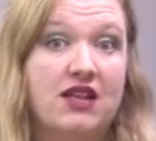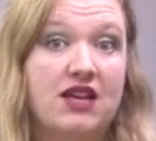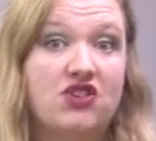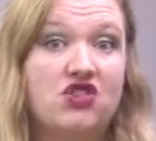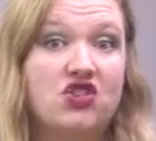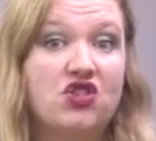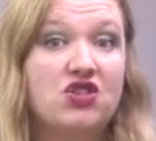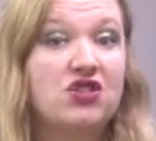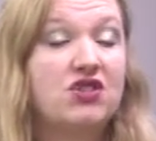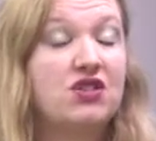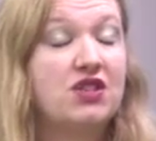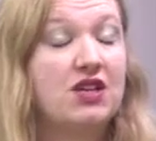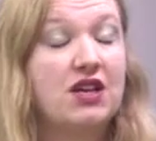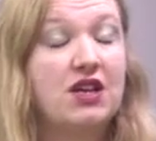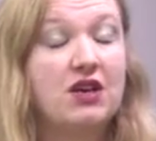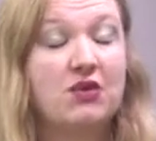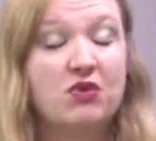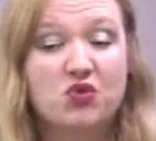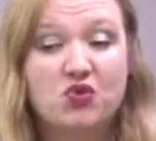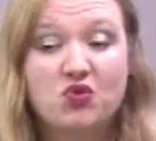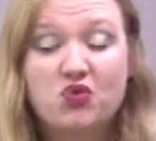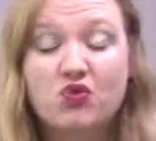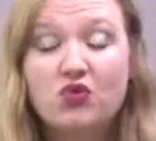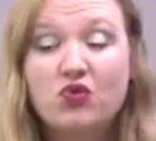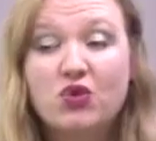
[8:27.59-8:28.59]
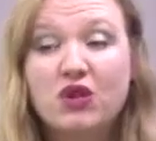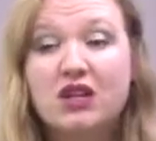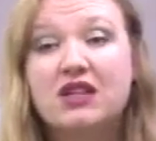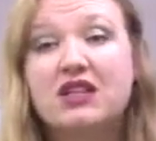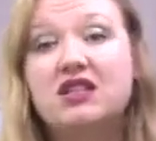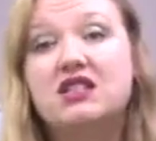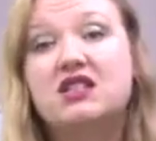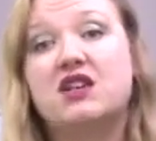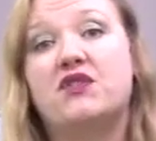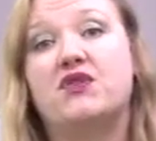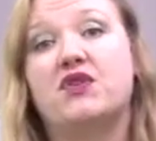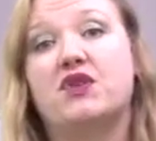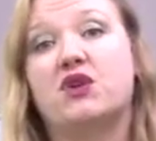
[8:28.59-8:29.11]
It was really
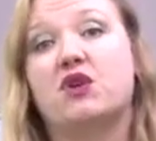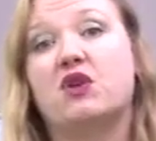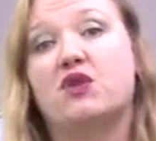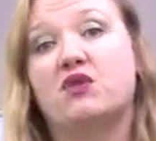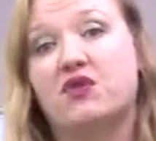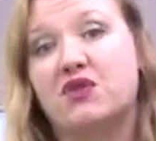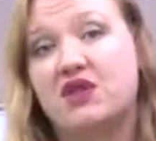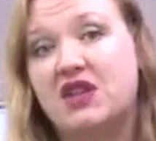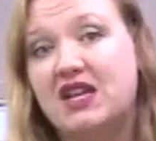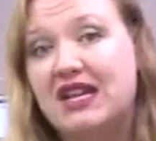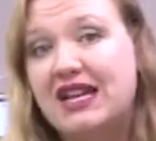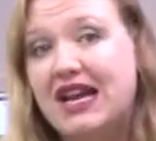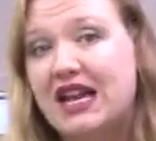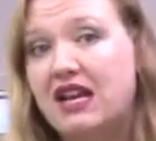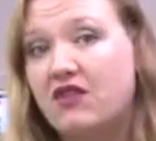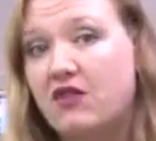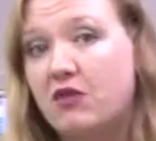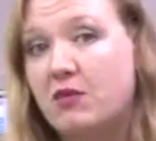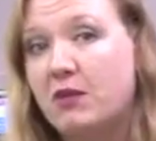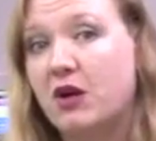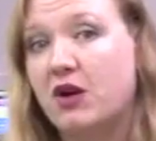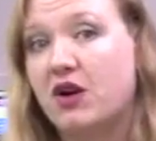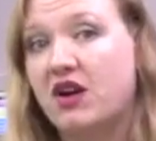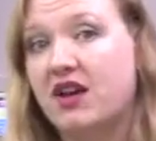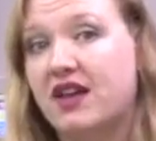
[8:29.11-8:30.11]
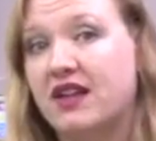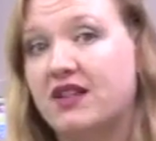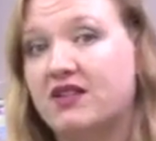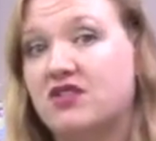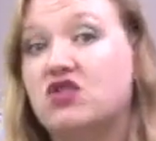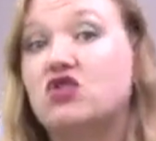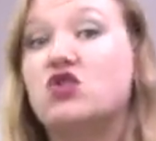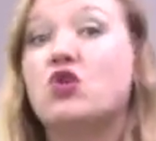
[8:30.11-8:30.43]
difficult for the Native Americans